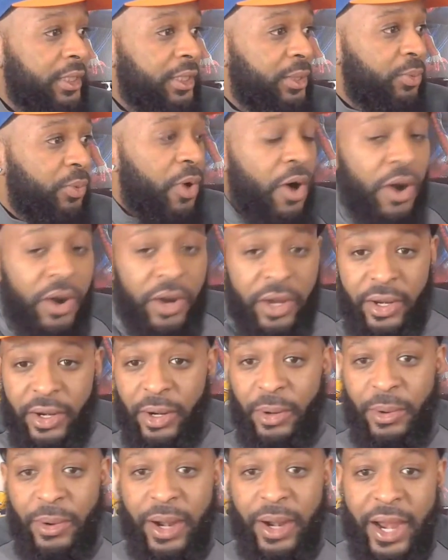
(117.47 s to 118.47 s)
She's
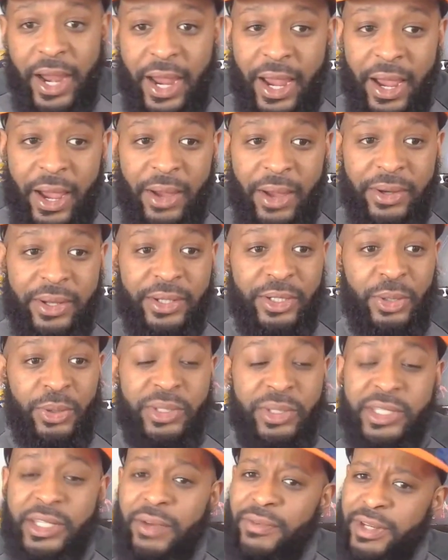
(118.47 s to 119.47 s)
walking around and
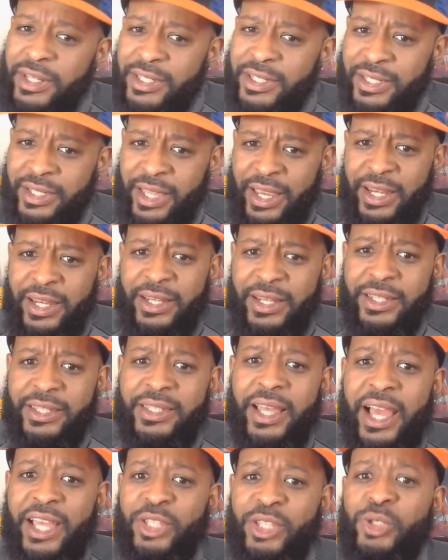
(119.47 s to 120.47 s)
doing stuff, and this lady
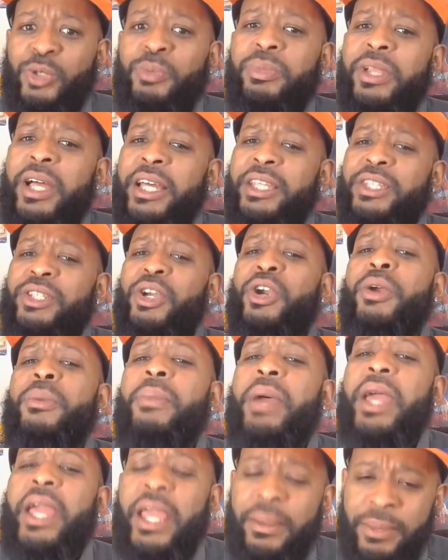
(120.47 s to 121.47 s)
decides to bless
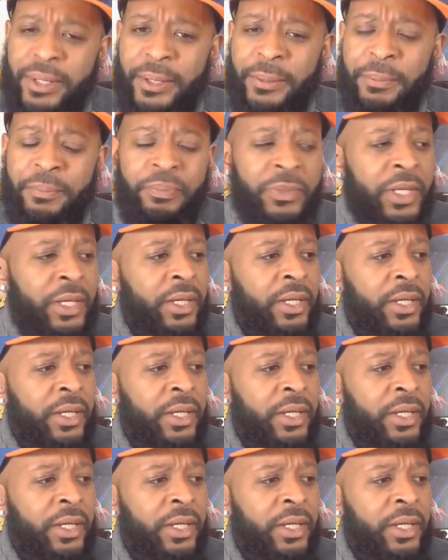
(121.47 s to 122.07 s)
her baby.